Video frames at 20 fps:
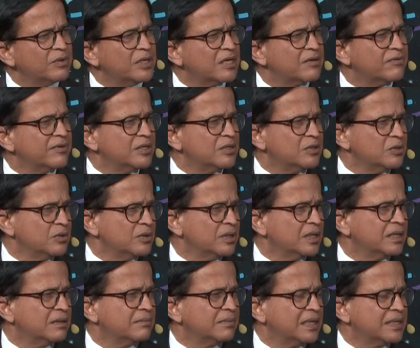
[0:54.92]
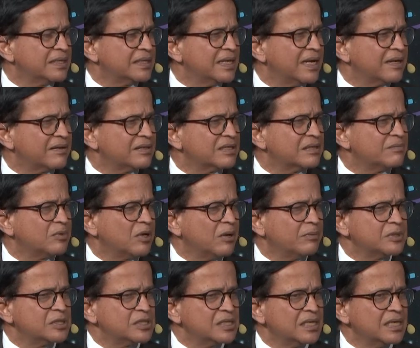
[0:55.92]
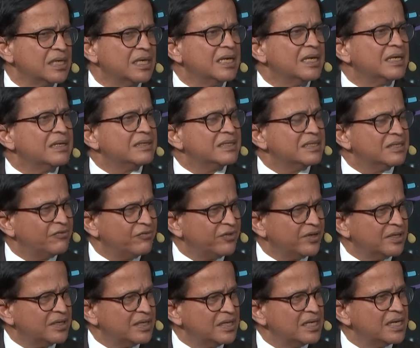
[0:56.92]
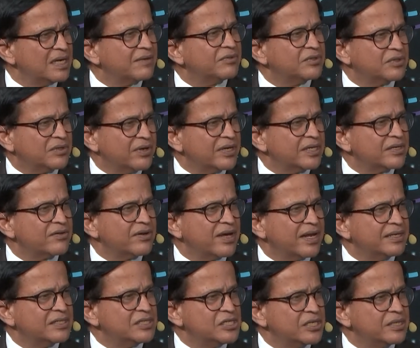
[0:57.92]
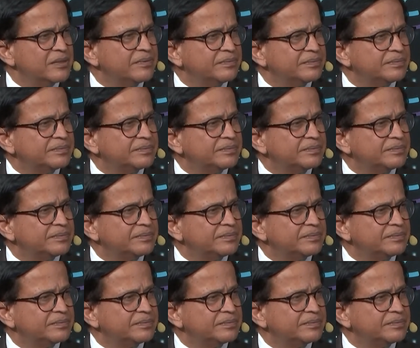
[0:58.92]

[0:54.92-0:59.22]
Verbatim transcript: work we do in multilateral diplomacy, differently and with greater energy.